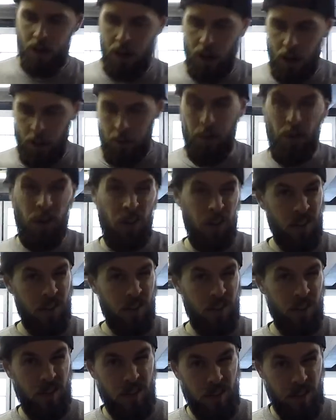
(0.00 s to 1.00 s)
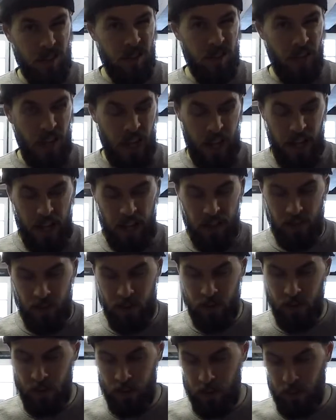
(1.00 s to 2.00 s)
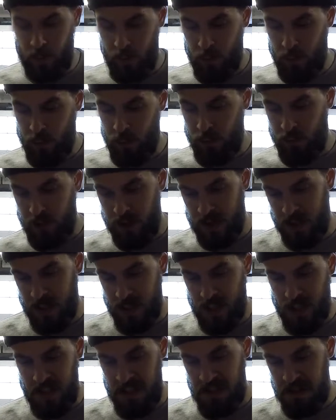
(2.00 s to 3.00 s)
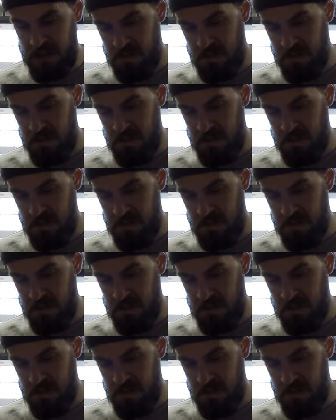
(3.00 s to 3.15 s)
a box and some pretty